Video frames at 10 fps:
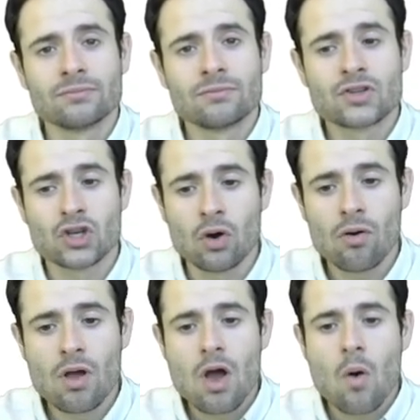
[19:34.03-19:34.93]

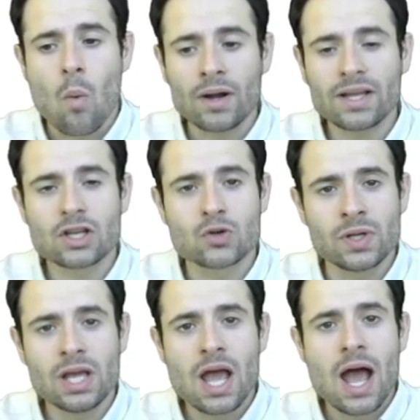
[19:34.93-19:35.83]
So one
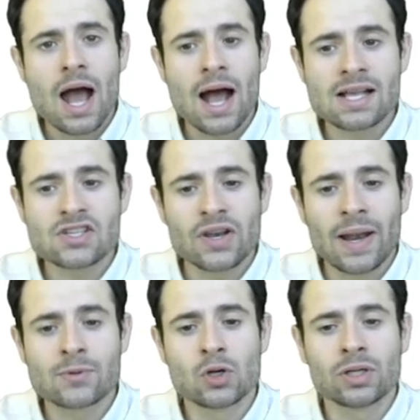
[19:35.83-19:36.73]
country has an
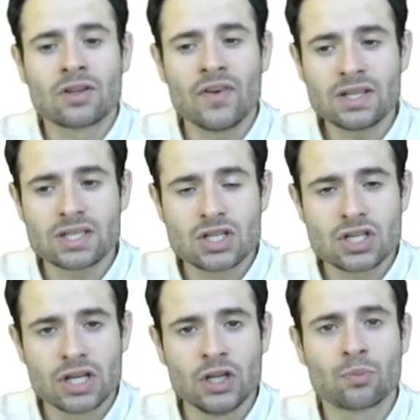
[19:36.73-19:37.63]
absolute
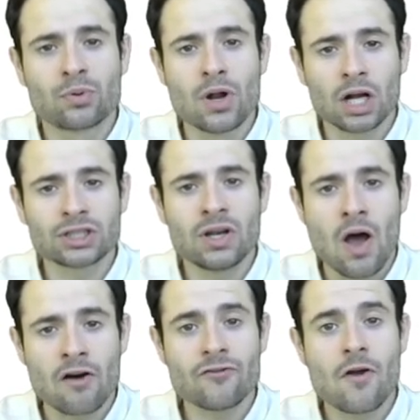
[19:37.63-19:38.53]
advantage in the production
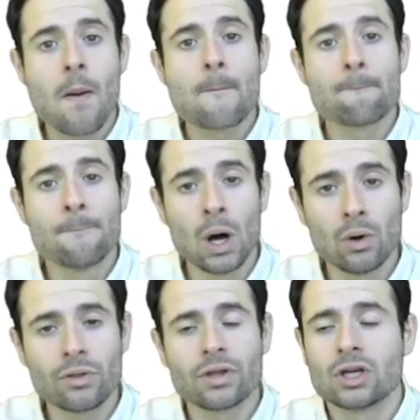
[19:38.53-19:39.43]
of
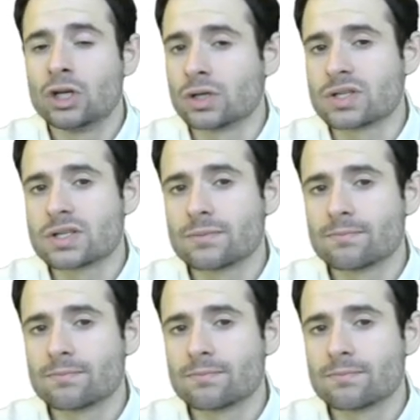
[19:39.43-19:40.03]
both goods.